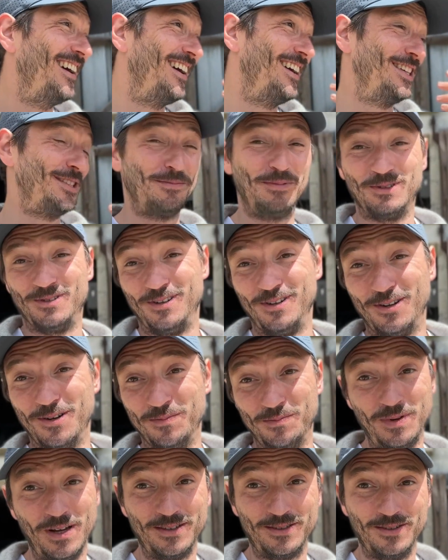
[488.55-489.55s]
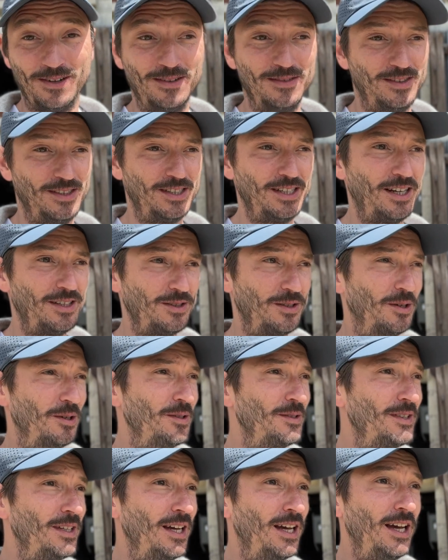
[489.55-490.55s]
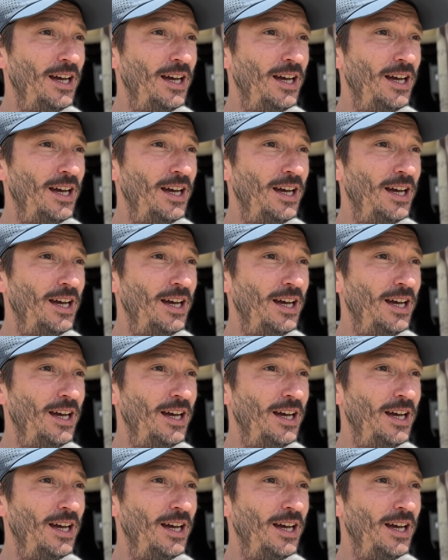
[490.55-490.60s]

especially compared to other chateaus.